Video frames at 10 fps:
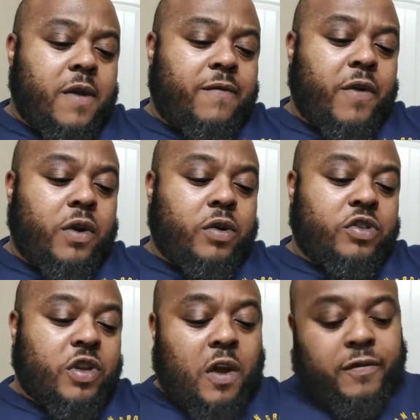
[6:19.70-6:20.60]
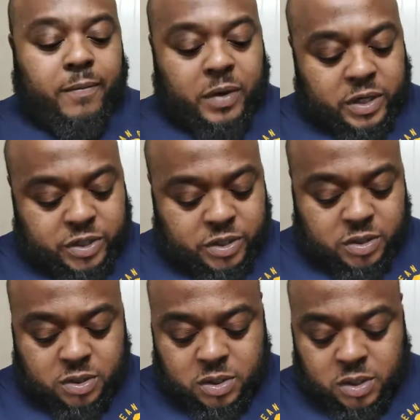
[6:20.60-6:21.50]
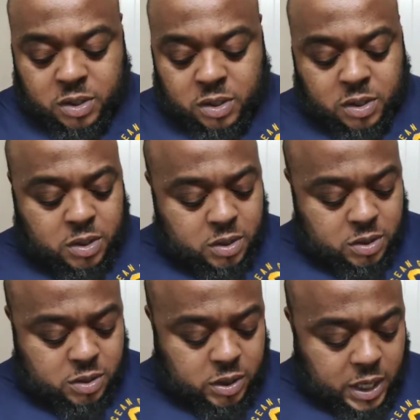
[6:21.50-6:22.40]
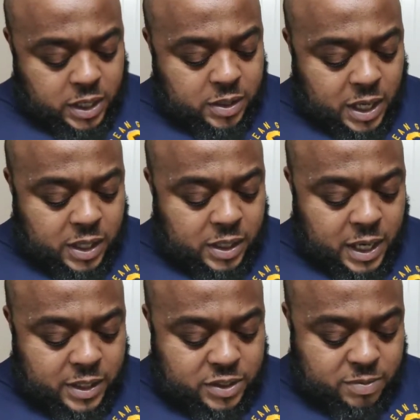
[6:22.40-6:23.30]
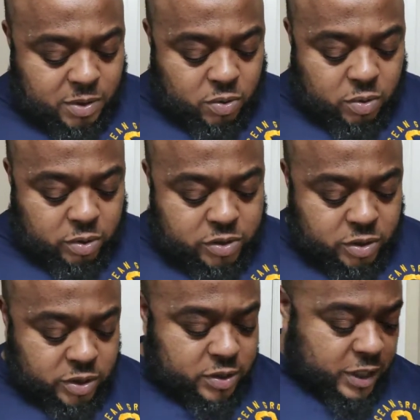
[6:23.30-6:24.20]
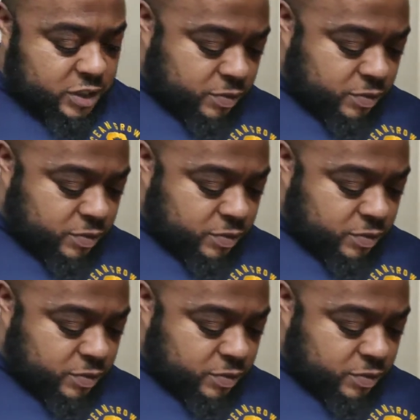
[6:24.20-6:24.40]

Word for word: Inferno Soft Brush. Yeah, I didn't, I didn't add this to my order, so this is